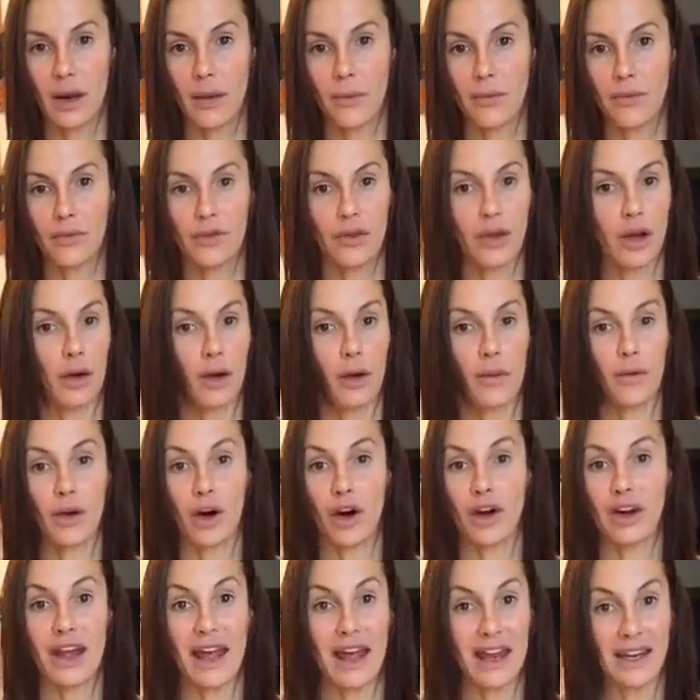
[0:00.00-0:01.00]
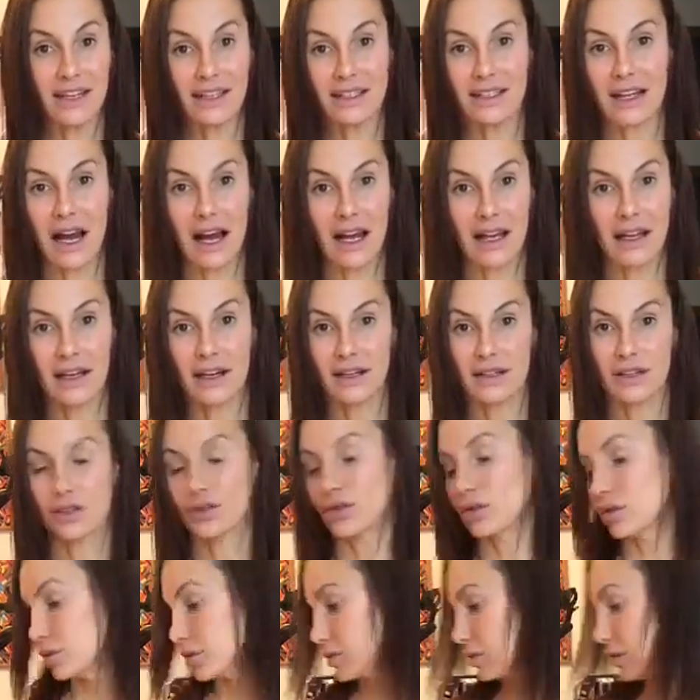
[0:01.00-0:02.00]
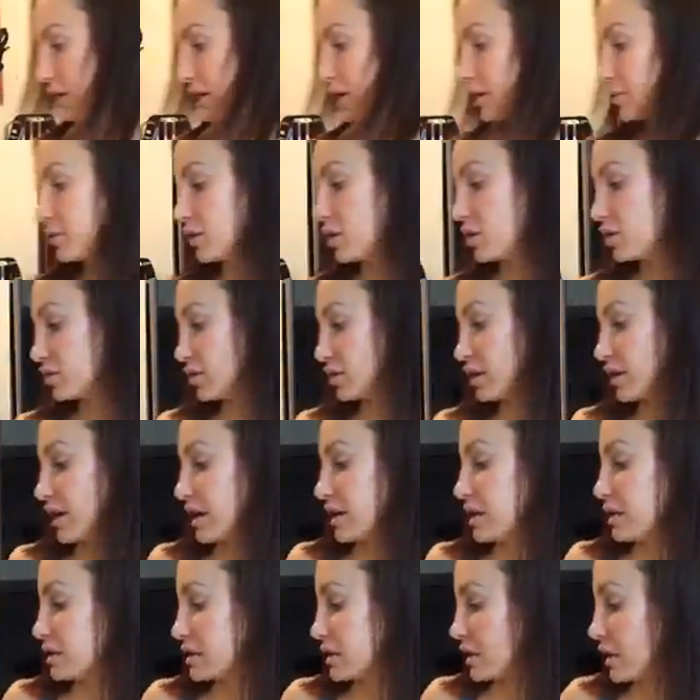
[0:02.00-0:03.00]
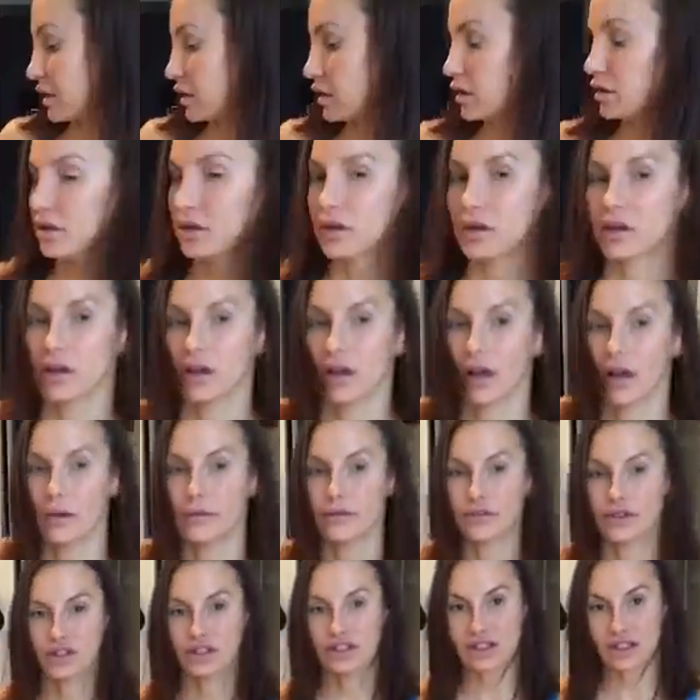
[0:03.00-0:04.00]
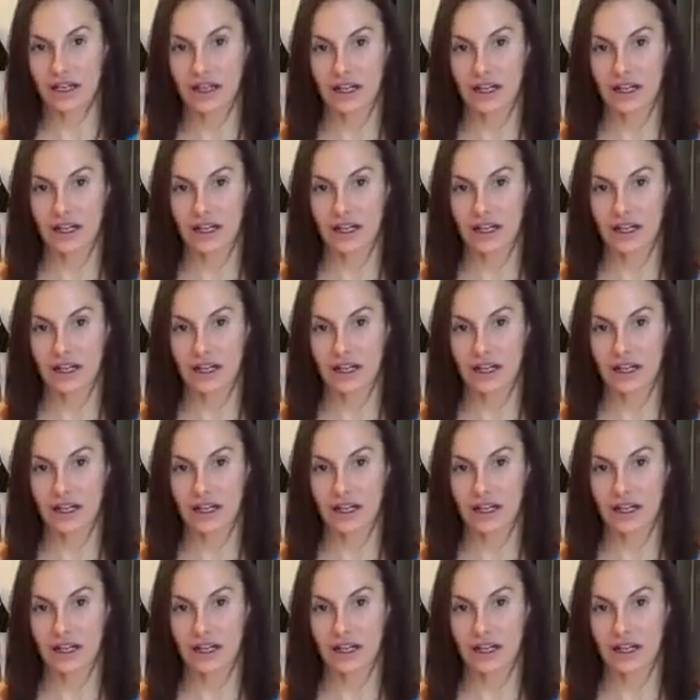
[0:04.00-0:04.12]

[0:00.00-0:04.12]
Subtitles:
No, I'm not on any diet at all. I'm not on any diet. I'm just,